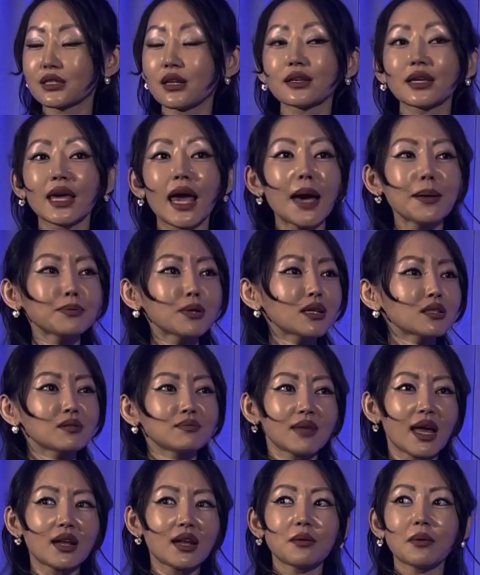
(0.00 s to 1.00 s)
The capitalism is
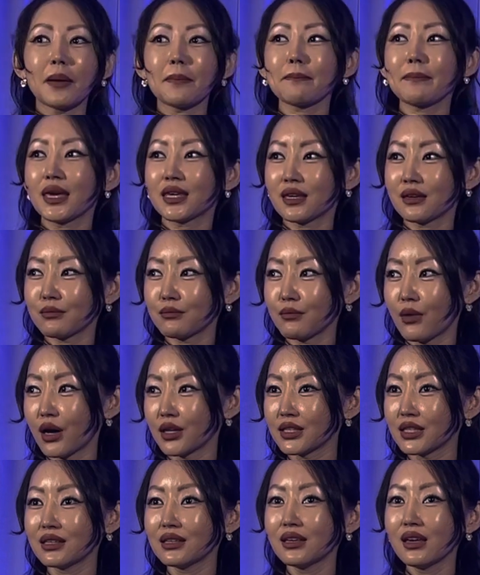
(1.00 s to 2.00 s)
not about making
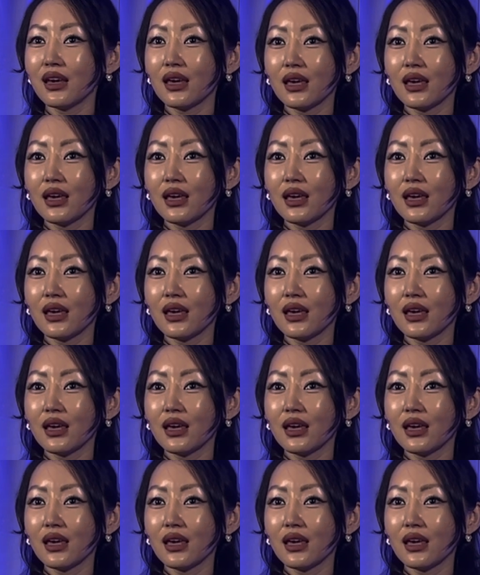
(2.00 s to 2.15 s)
money.